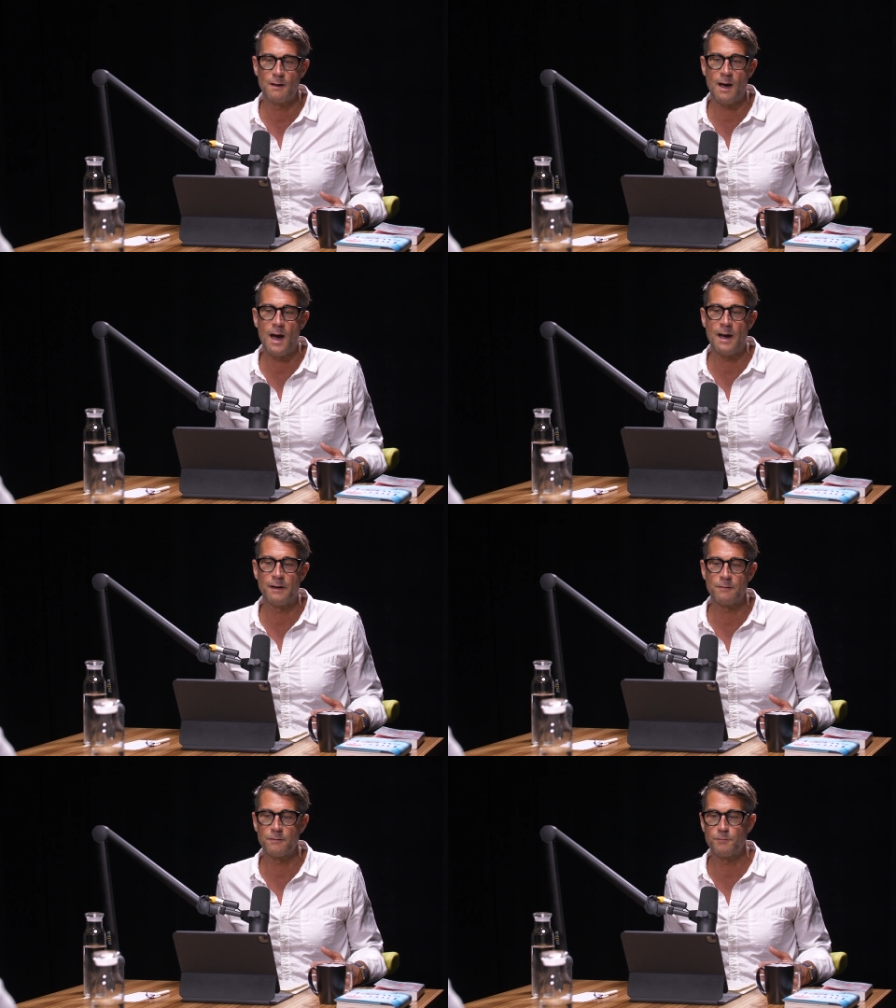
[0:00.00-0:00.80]
a
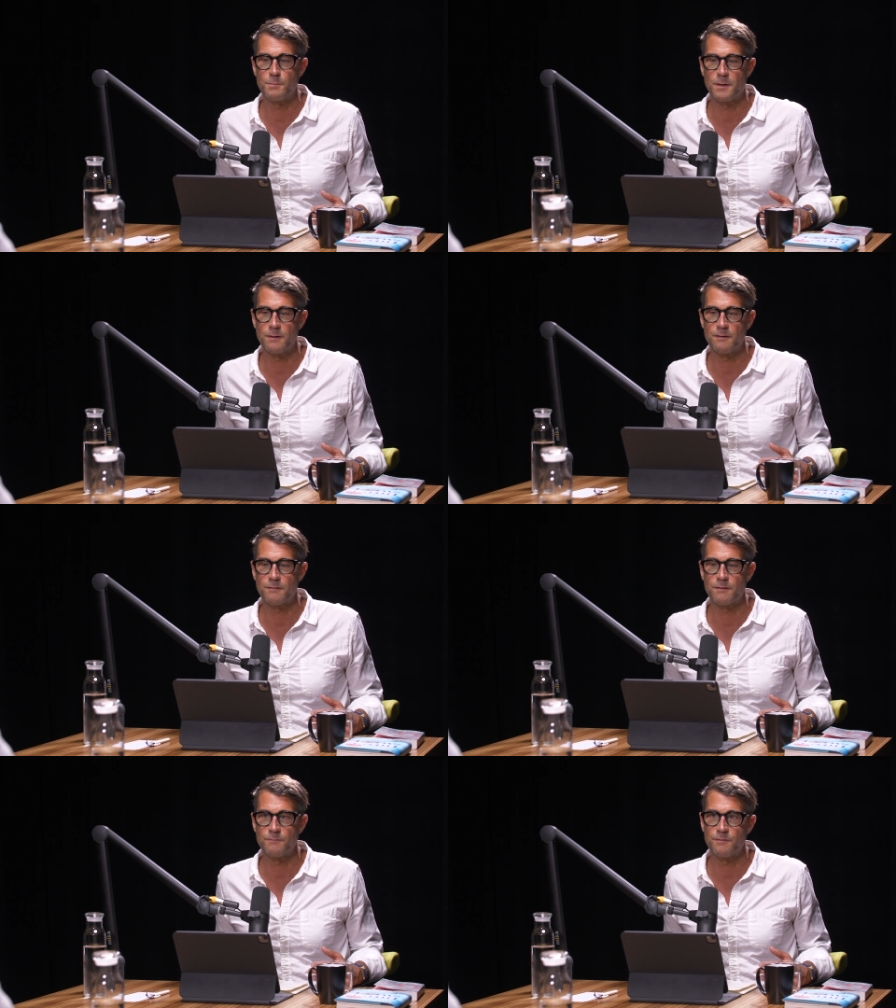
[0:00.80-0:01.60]
higher
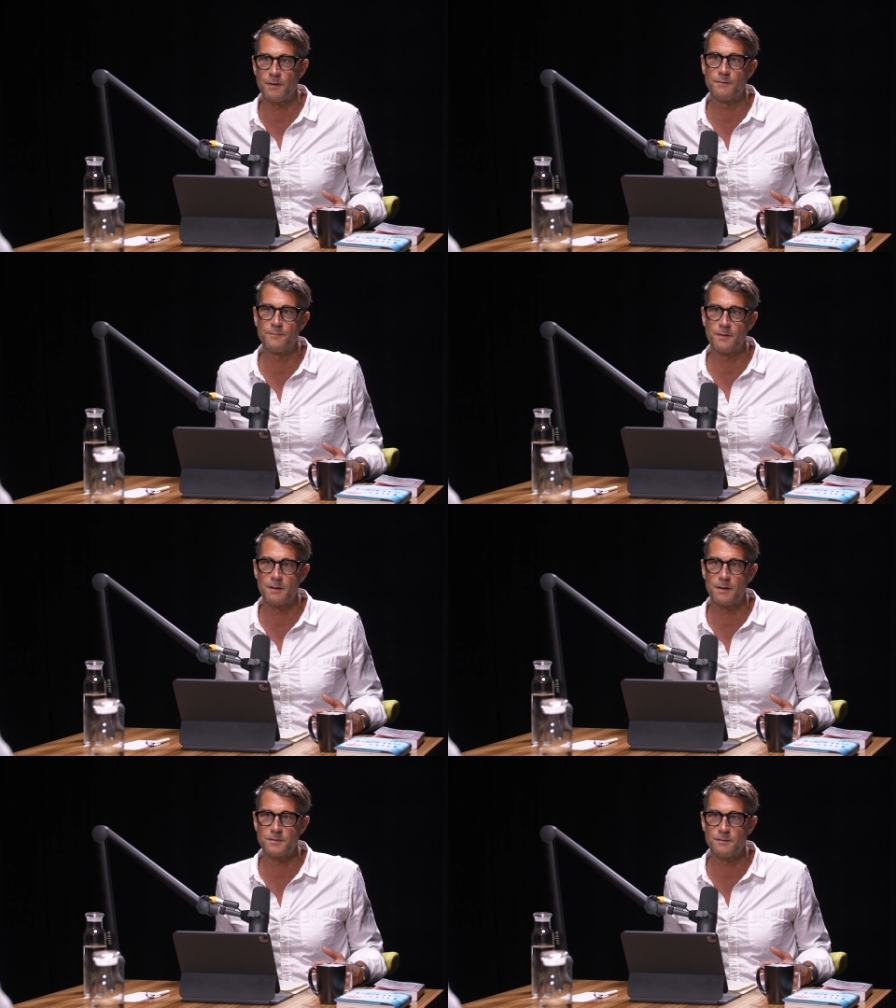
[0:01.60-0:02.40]
experience of self and
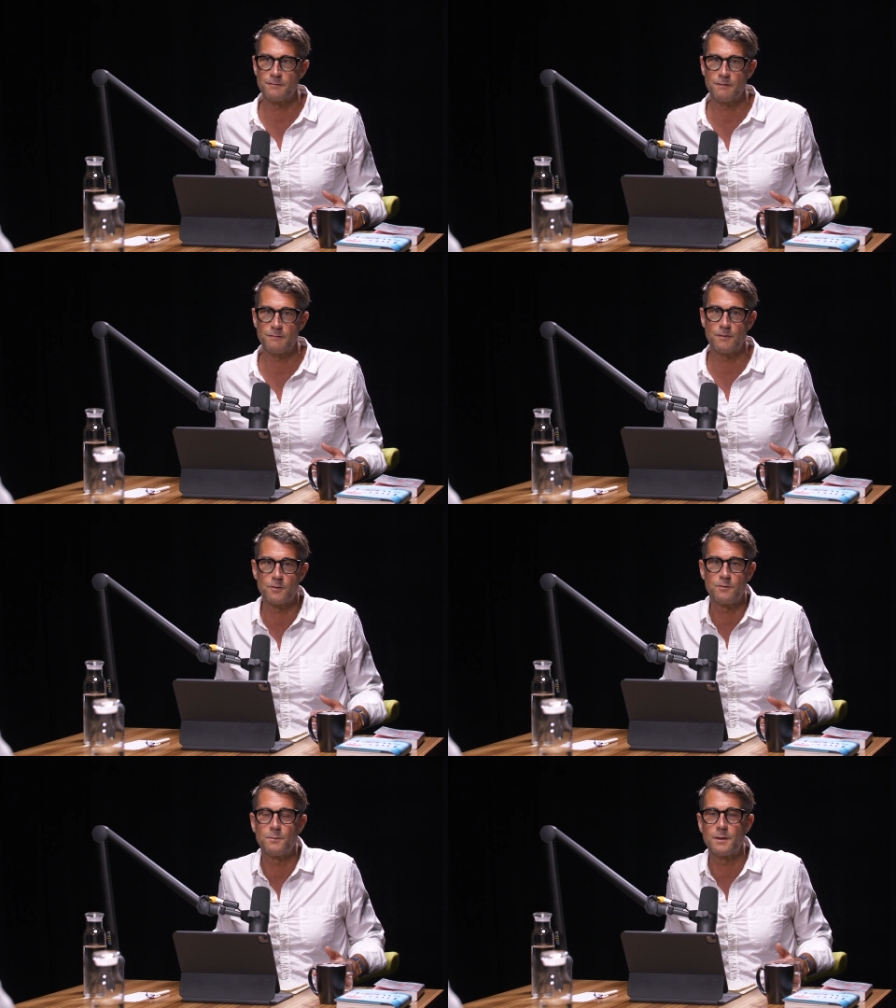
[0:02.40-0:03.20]
consciousness and they're
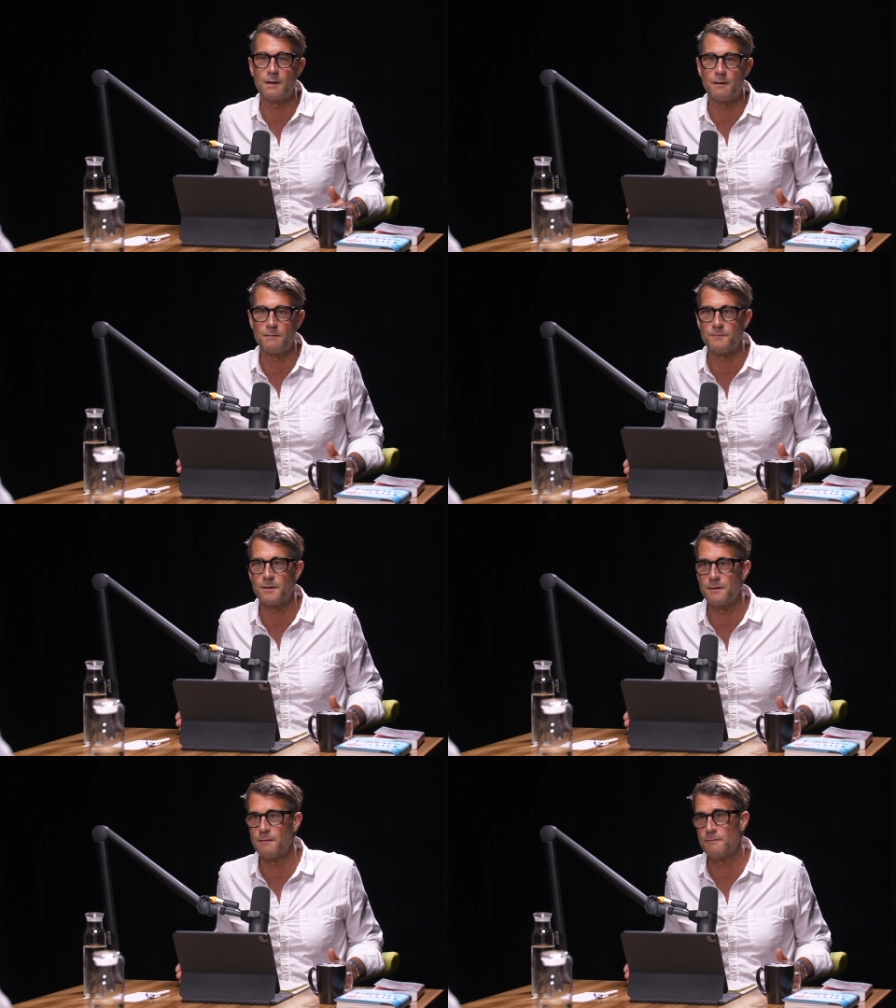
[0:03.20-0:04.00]
mm-hmm. doing it in a
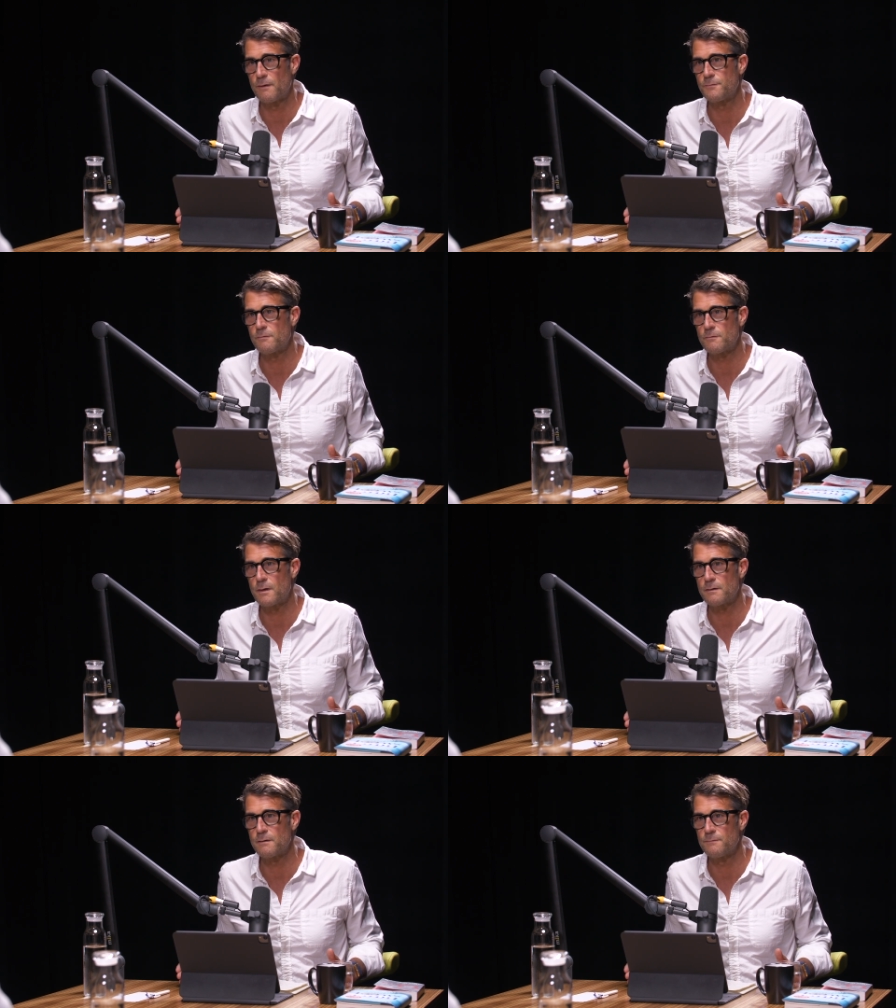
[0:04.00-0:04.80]
very
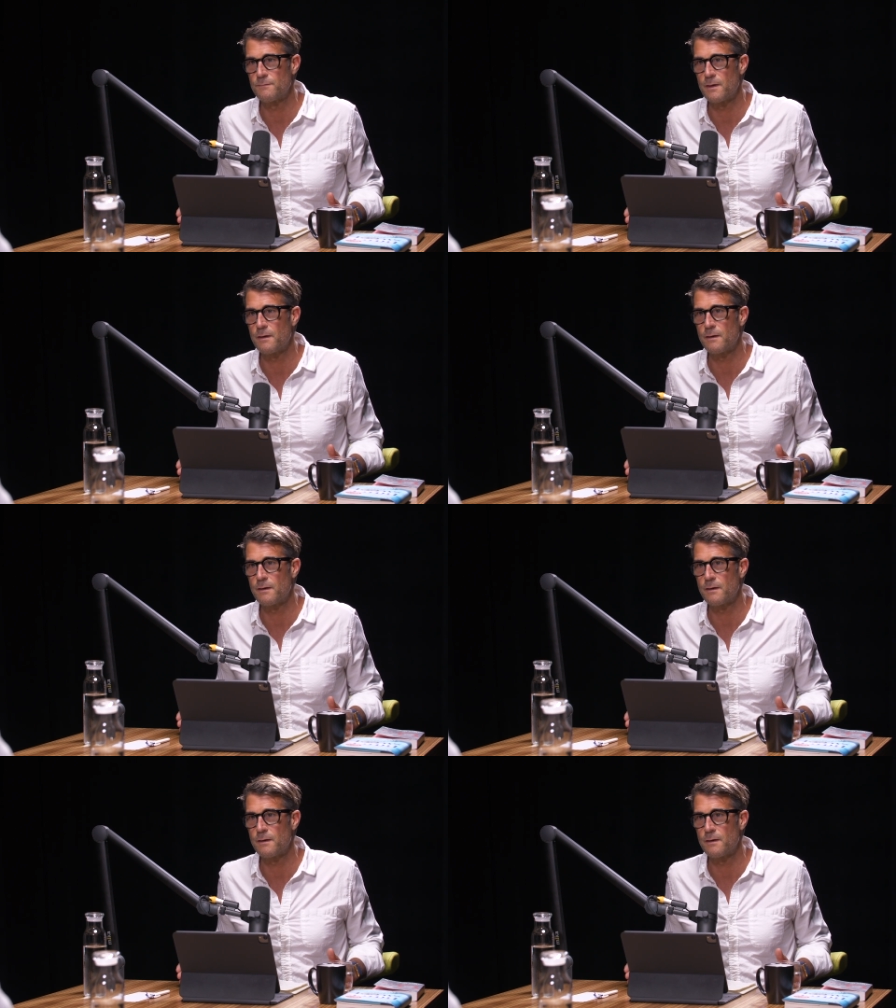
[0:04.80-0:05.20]
self-destructive and